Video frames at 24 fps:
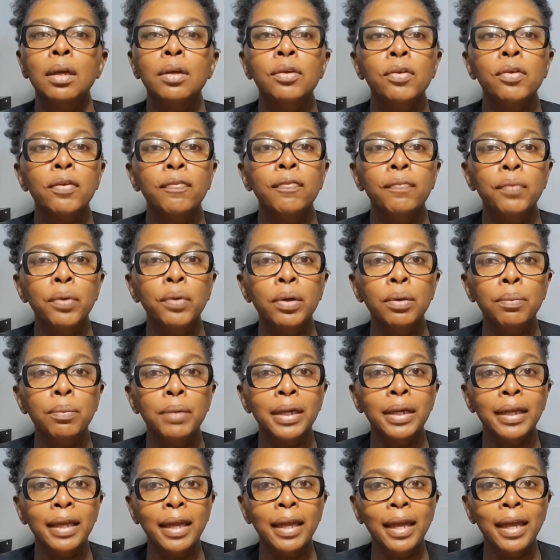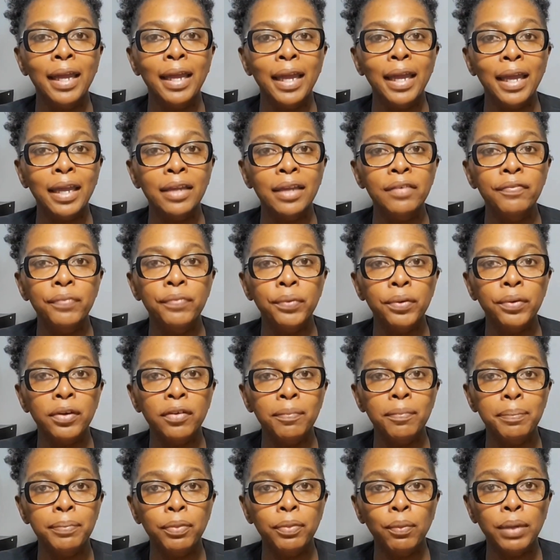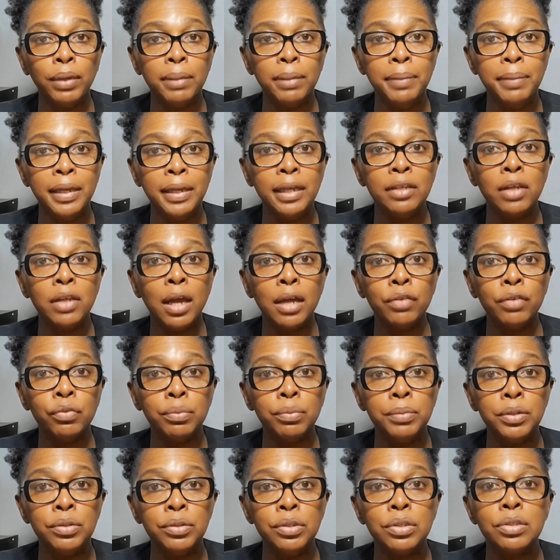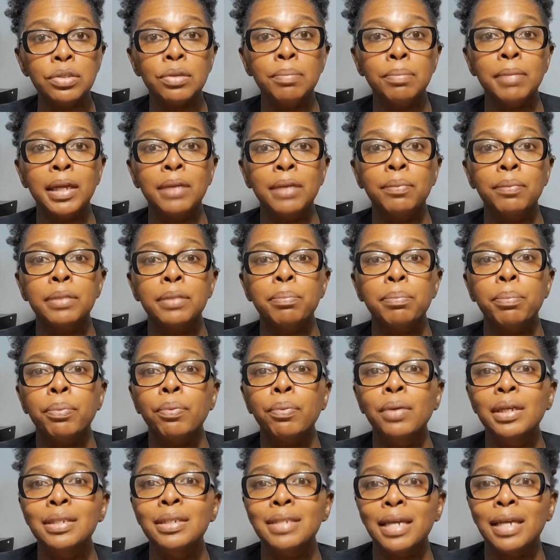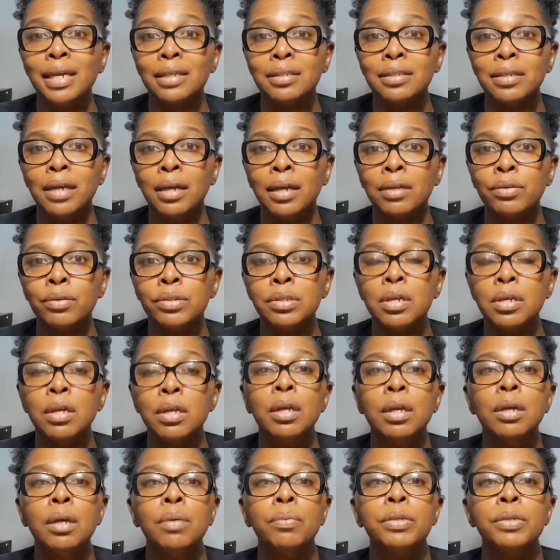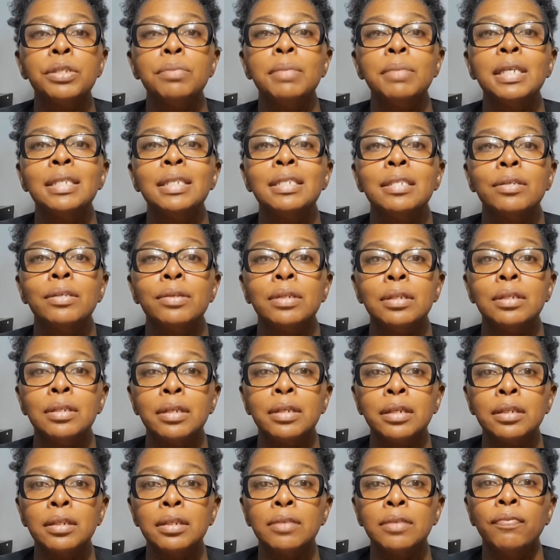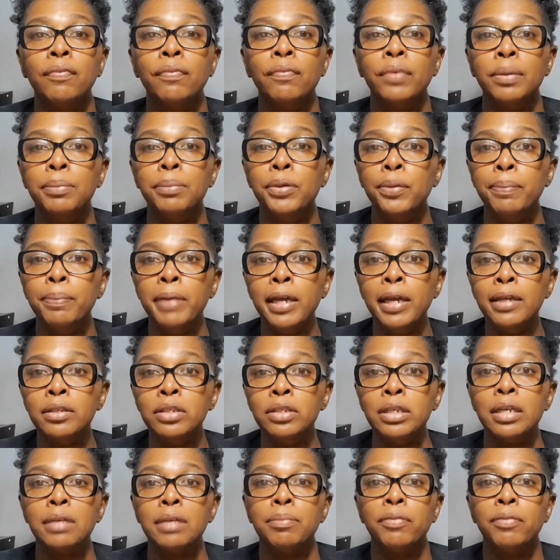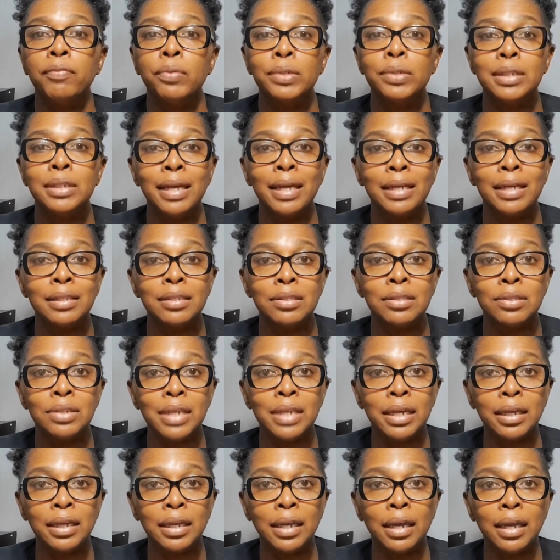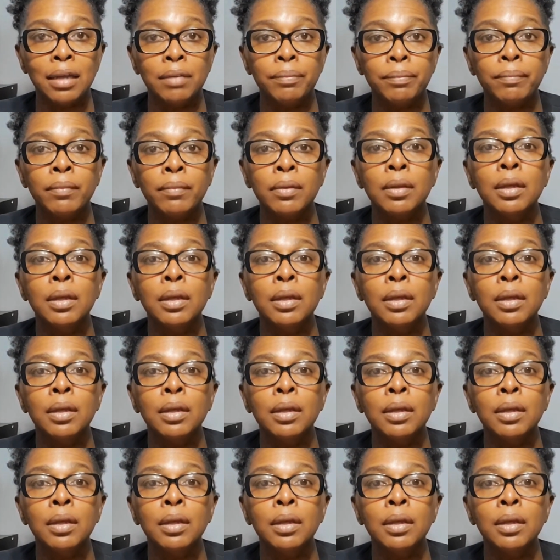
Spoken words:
Your 401k and 403b contributions are made with pre-tax dollars, which means they're deducted from your paycheck before taxes are taken out.